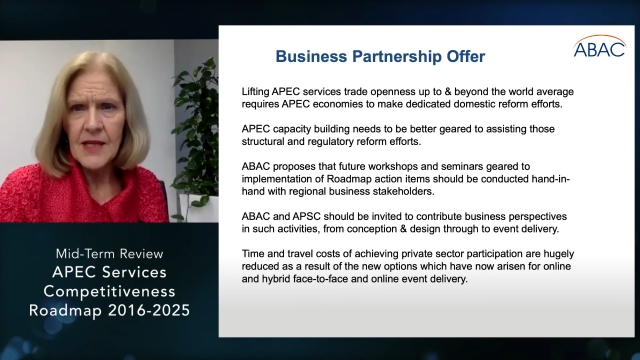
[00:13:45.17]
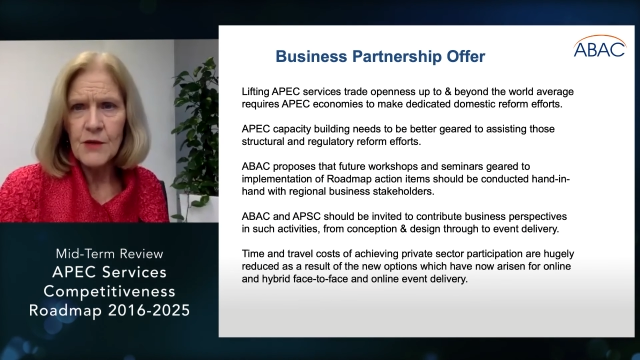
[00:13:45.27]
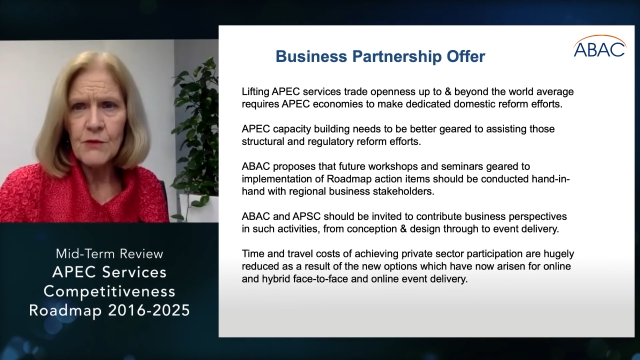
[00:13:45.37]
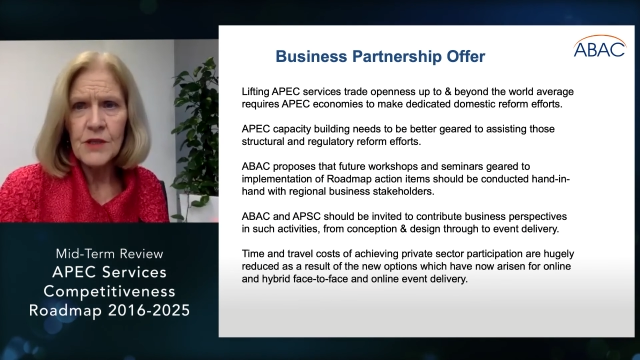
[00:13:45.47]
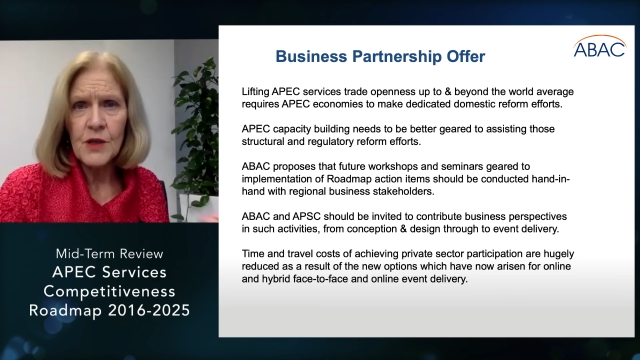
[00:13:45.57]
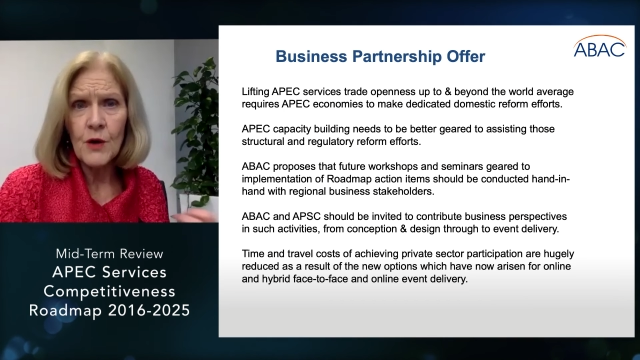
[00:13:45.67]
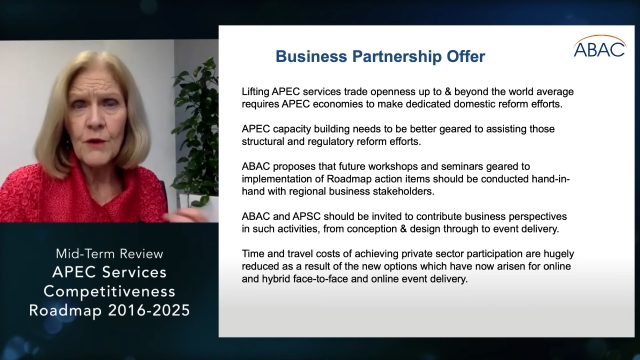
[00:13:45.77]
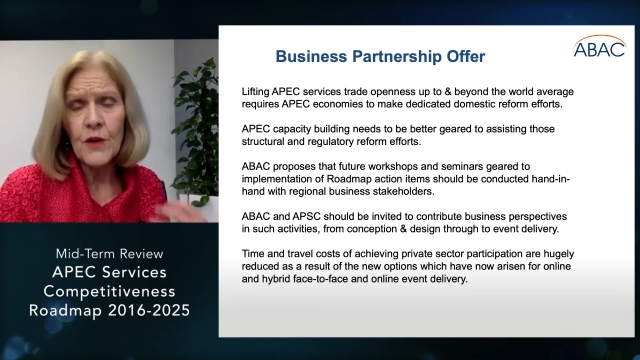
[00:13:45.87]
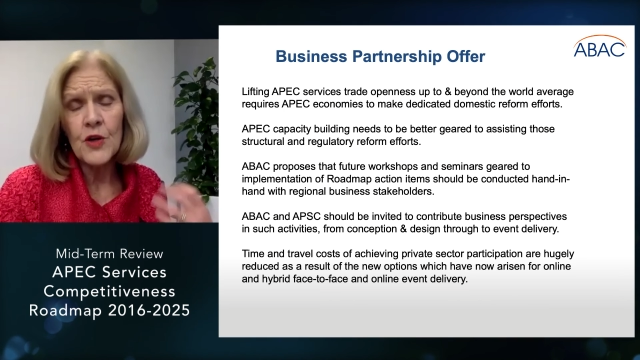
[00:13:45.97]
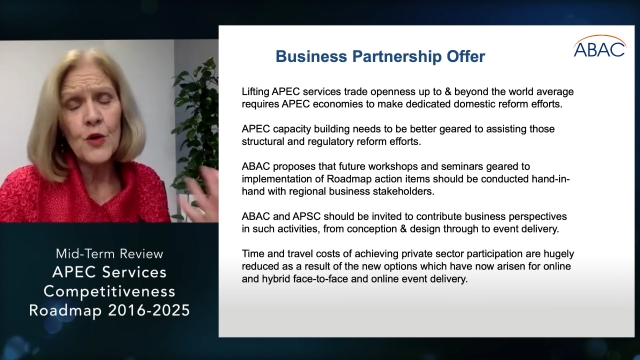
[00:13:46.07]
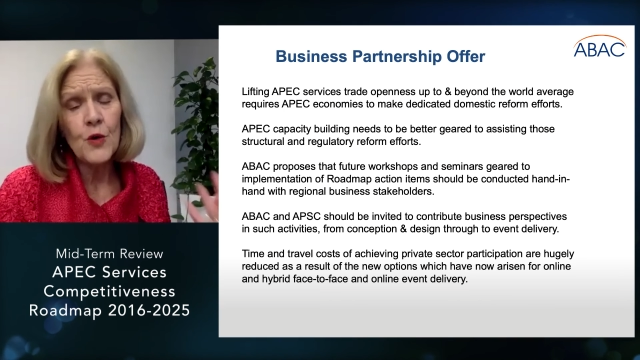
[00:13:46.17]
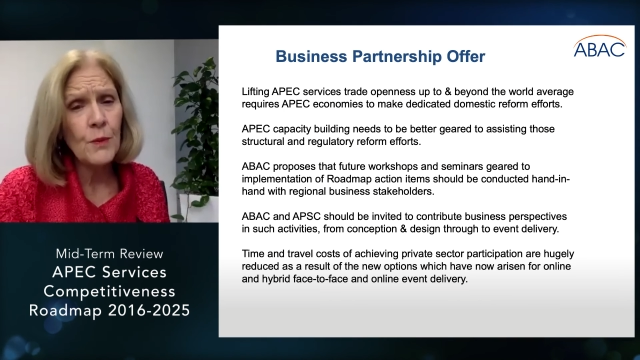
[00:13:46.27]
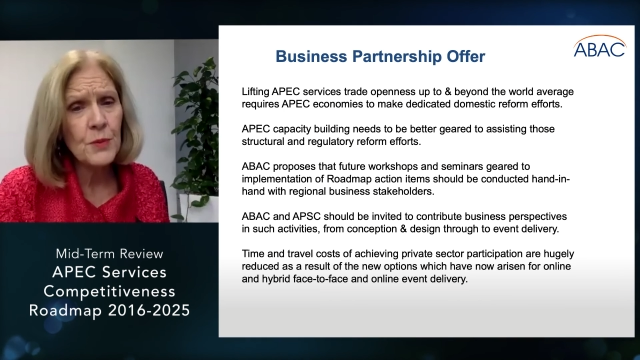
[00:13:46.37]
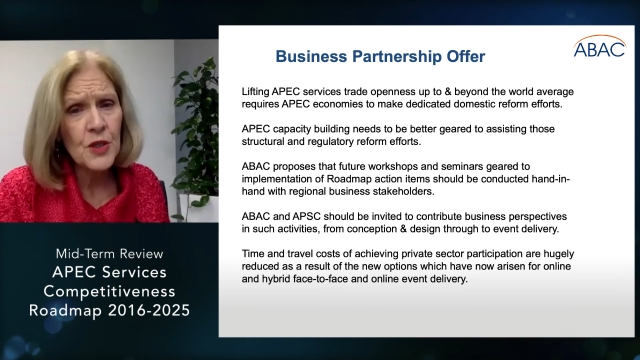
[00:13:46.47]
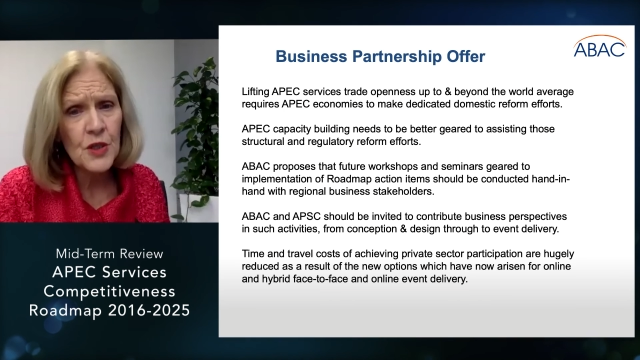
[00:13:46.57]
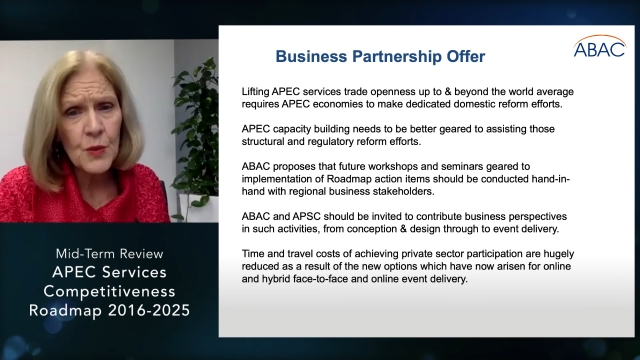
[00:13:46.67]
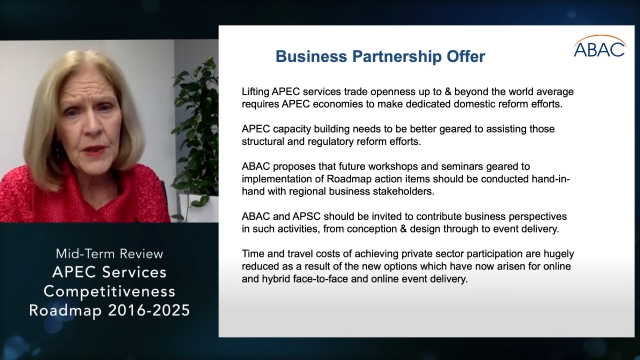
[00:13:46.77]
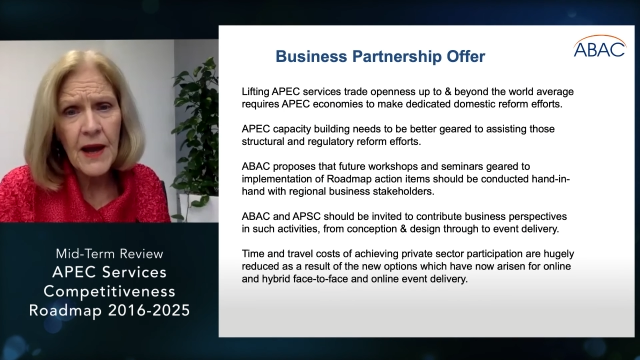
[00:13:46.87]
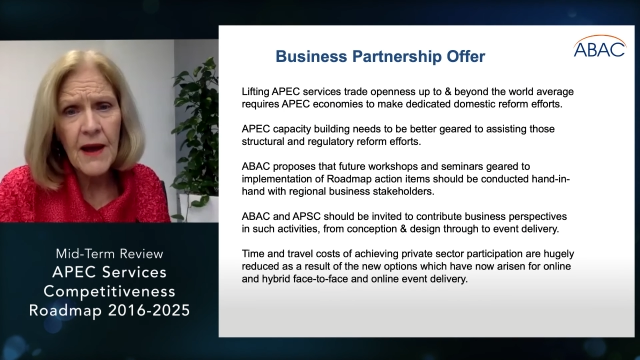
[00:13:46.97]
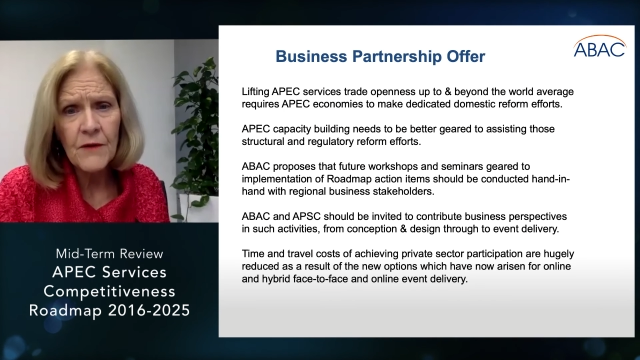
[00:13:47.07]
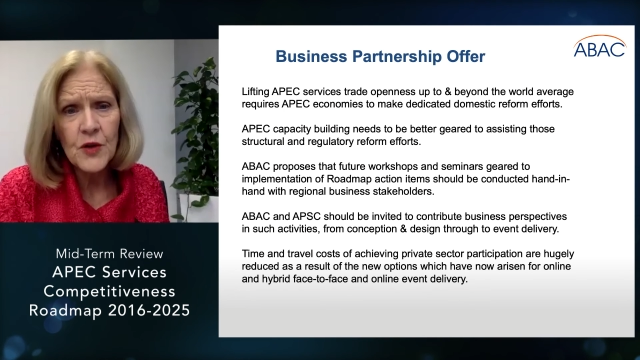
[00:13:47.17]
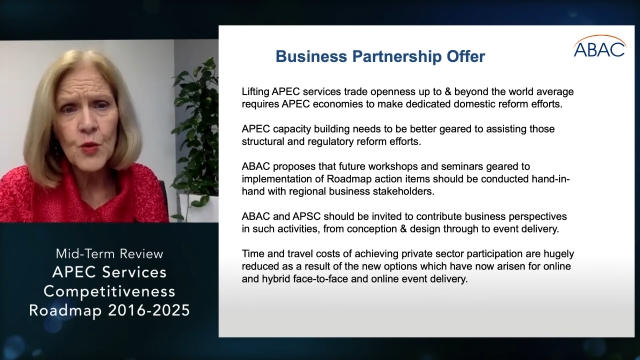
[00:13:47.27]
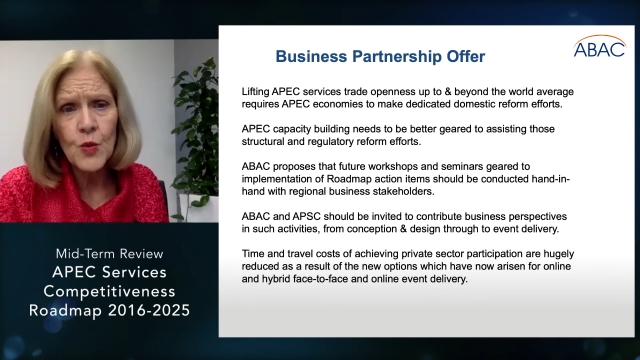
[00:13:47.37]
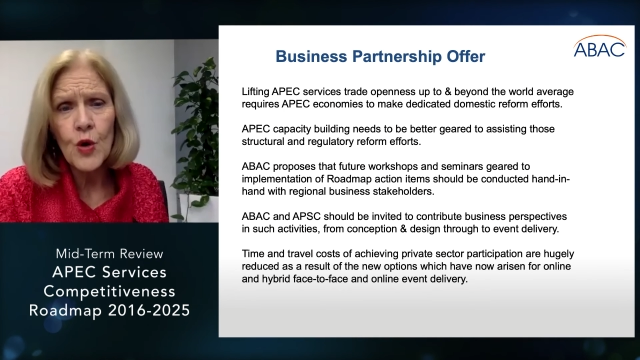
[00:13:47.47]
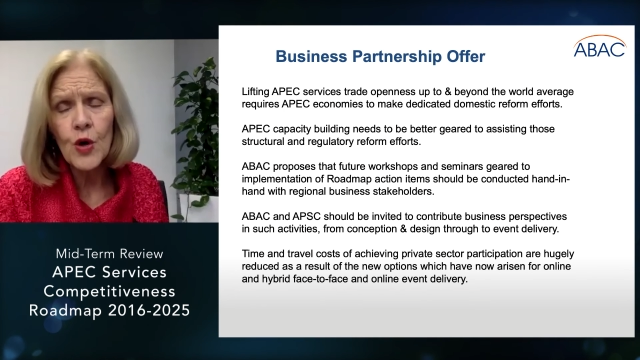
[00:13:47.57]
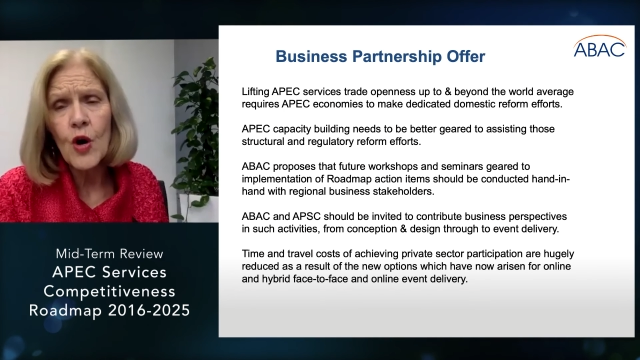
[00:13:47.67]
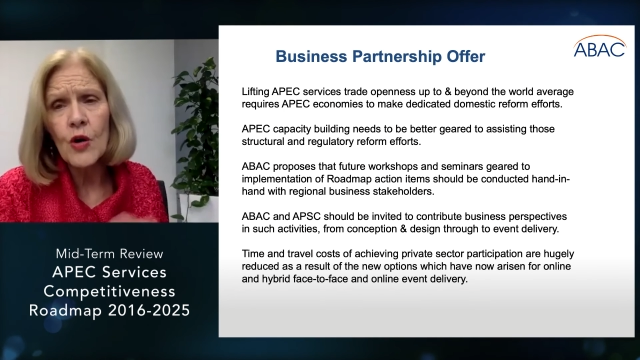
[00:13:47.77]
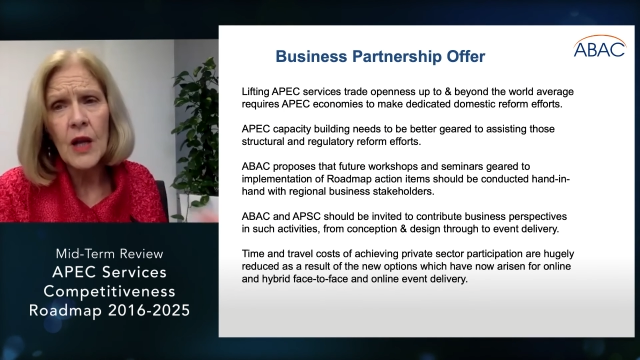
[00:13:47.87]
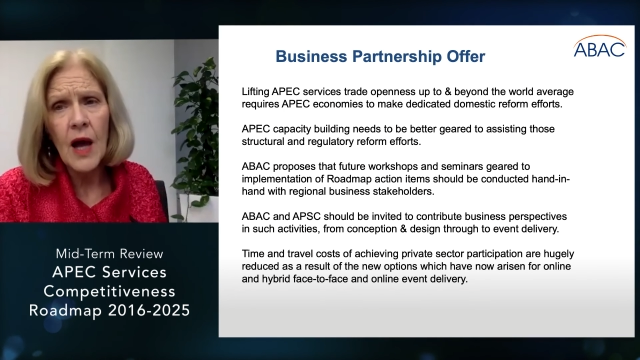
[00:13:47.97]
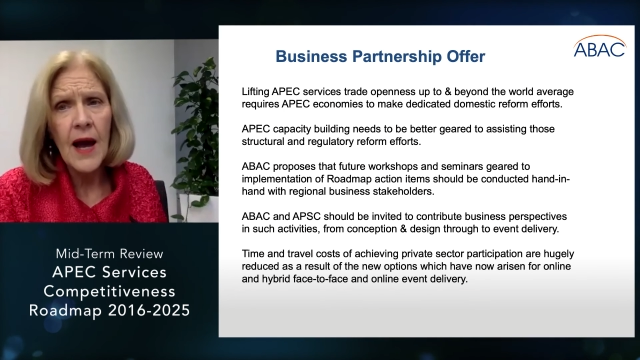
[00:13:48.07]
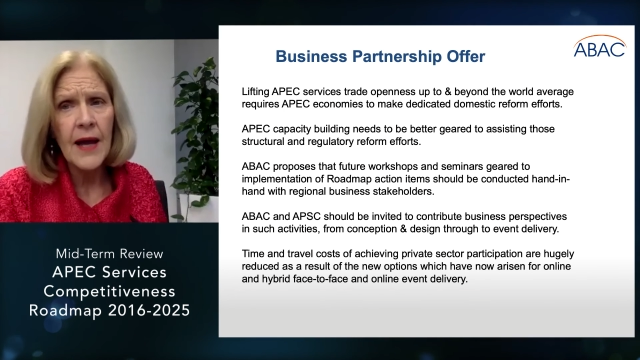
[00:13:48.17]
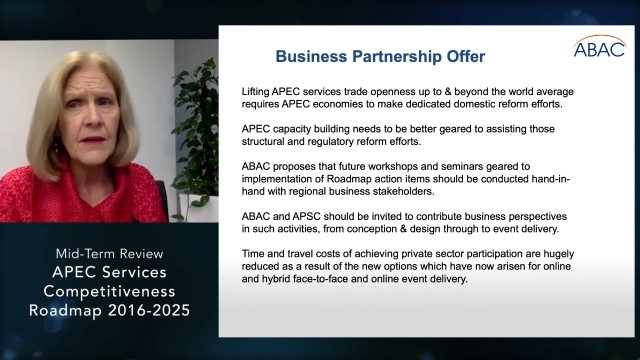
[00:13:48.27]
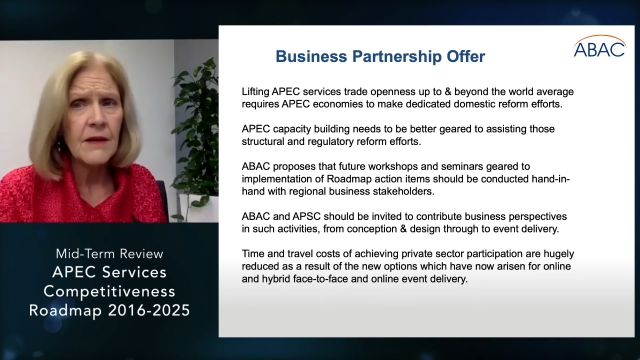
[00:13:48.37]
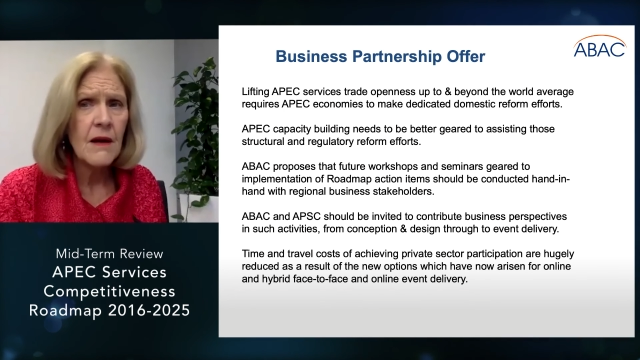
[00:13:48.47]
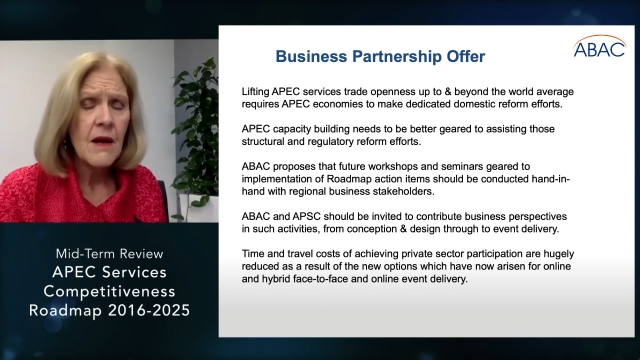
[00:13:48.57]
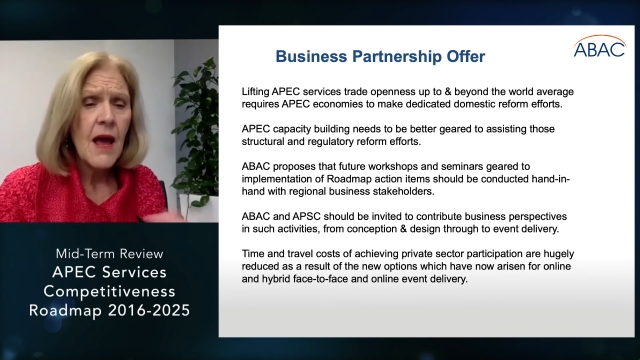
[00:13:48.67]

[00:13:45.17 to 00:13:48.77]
as a result of the new options we have to work online